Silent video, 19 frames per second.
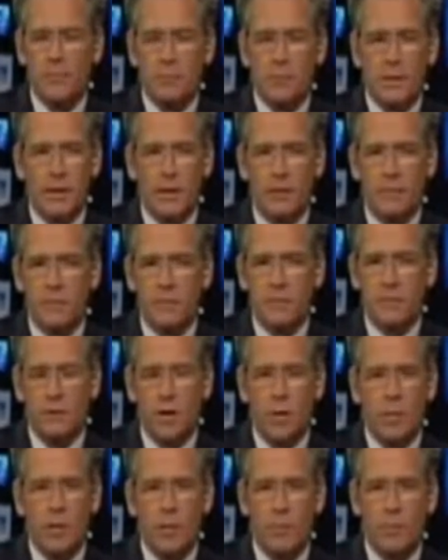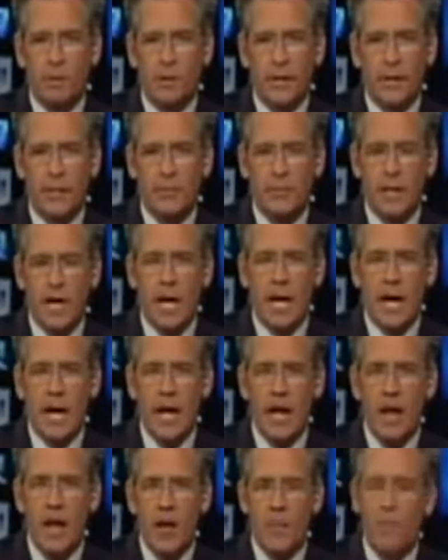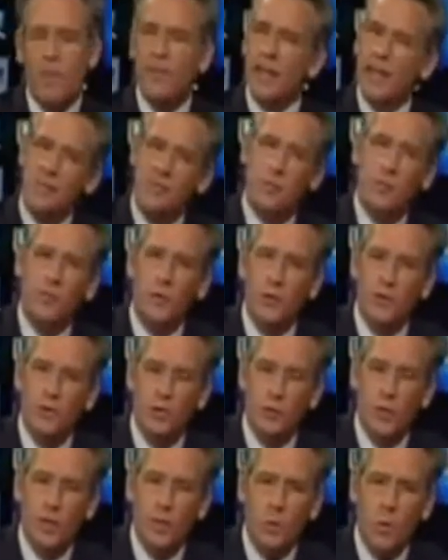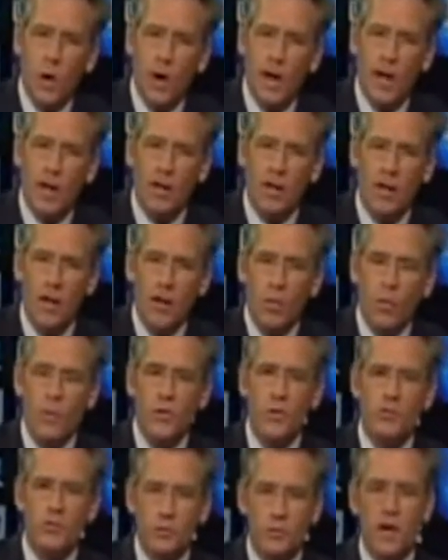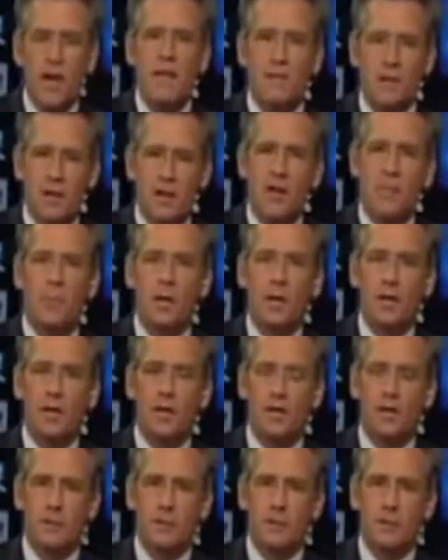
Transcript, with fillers: millions, nobody blinks an eye, but that's when they're doing well. When you drive a company into the